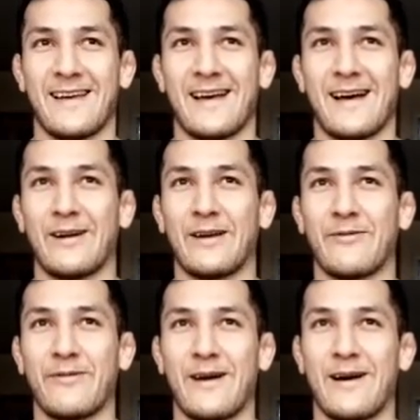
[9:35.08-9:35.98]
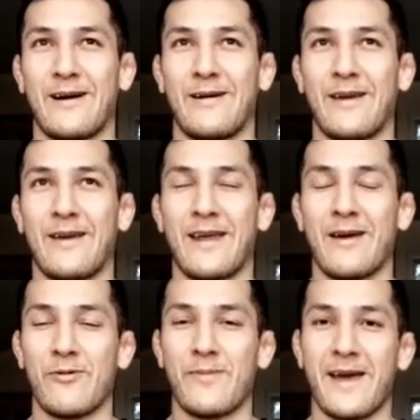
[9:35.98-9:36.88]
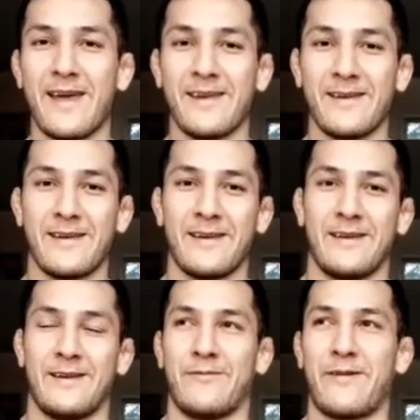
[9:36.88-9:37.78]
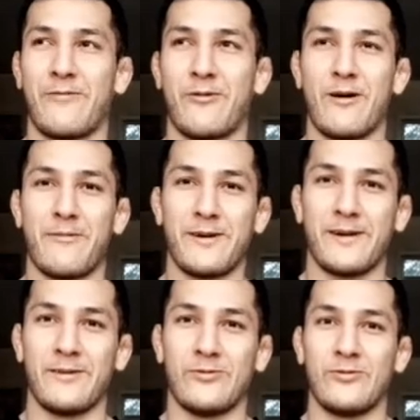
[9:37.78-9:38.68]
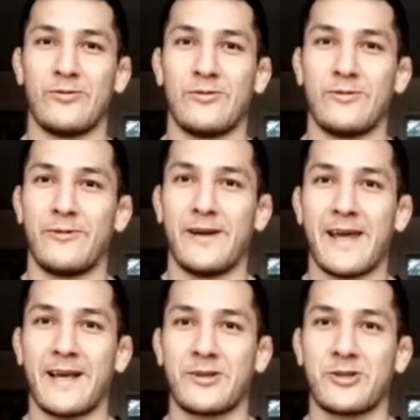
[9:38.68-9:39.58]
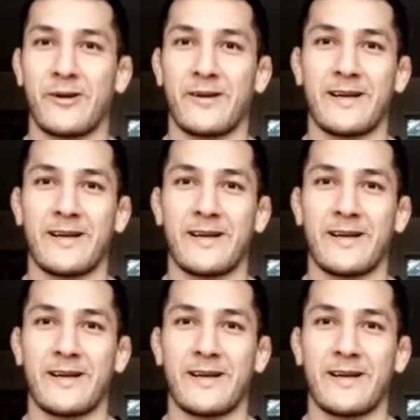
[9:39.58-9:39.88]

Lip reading: I'll give in MMA, favorite weapon or rear naked choke.